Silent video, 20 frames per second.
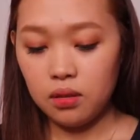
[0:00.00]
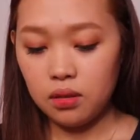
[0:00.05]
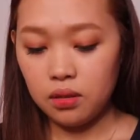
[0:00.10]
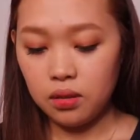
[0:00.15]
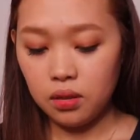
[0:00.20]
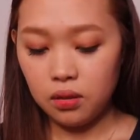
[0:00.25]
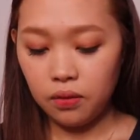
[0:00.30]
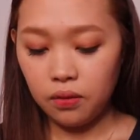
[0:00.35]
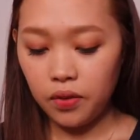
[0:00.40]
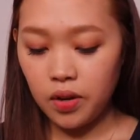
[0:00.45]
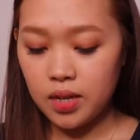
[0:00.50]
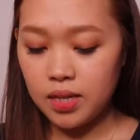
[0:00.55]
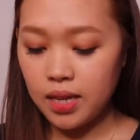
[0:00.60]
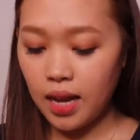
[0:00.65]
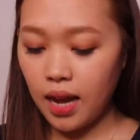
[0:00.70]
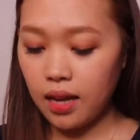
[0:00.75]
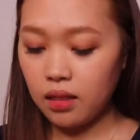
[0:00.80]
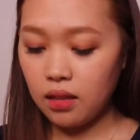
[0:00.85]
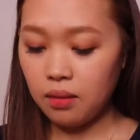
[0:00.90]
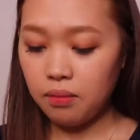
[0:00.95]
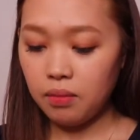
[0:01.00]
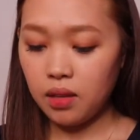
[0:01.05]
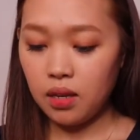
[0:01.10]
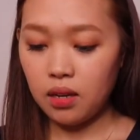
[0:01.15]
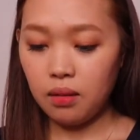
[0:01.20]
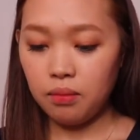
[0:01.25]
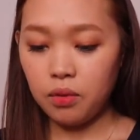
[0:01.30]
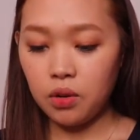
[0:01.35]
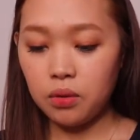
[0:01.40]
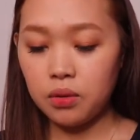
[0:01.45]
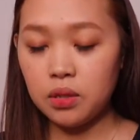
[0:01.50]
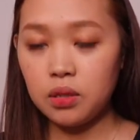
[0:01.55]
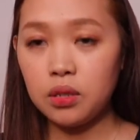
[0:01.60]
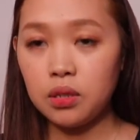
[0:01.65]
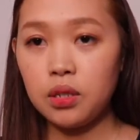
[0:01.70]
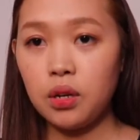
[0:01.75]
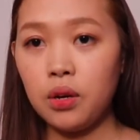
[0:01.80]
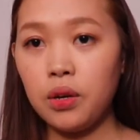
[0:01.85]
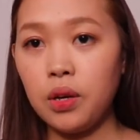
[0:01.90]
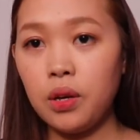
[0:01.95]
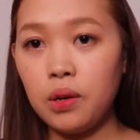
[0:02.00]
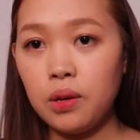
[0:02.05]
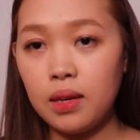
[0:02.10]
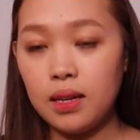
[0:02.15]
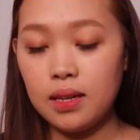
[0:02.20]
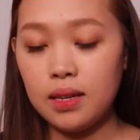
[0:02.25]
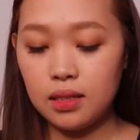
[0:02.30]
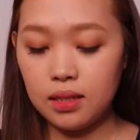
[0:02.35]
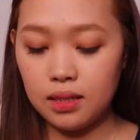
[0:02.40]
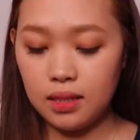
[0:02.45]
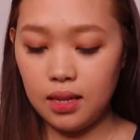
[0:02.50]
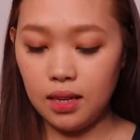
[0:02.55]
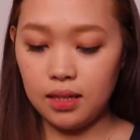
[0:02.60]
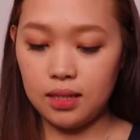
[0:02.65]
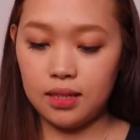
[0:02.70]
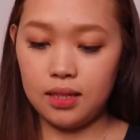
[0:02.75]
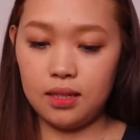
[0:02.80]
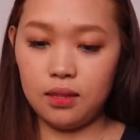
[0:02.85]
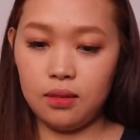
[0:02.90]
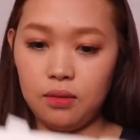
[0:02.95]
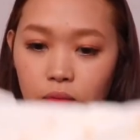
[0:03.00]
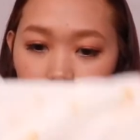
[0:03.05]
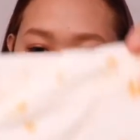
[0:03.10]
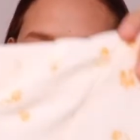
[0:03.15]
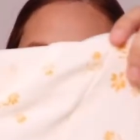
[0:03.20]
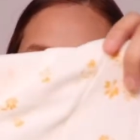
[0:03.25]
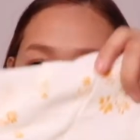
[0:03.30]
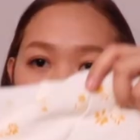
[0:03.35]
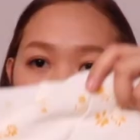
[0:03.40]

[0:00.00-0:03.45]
So, first item that I'm going to show you is this one.